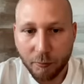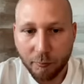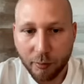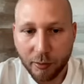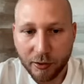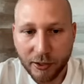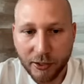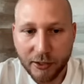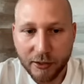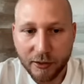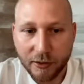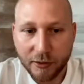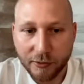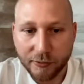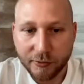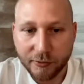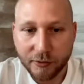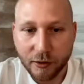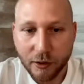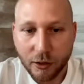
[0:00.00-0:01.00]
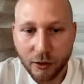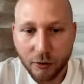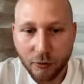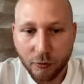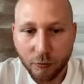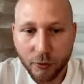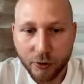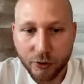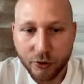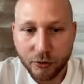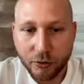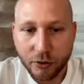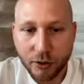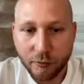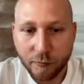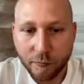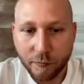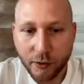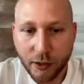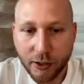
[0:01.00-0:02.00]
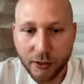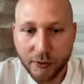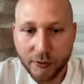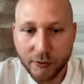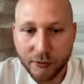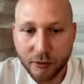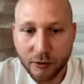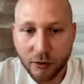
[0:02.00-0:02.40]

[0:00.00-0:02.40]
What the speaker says: playlist, which you can find